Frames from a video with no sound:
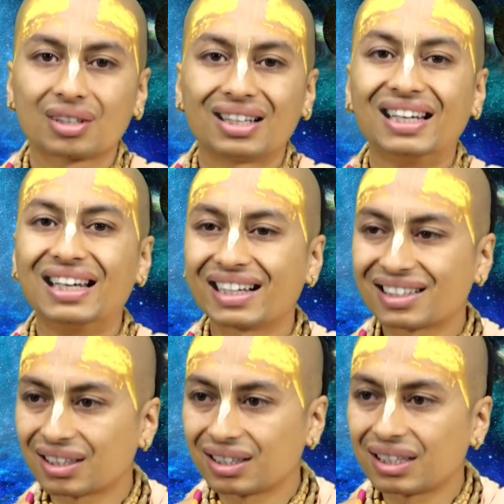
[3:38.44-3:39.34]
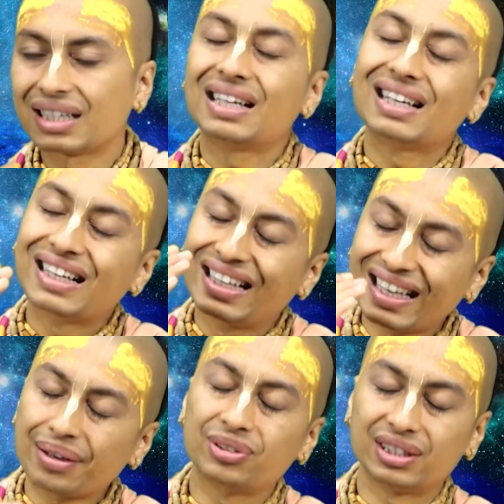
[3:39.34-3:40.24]
later on
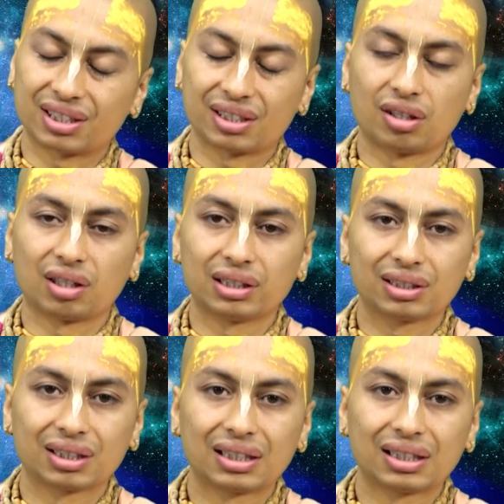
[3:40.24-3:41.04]
gave this knowledge,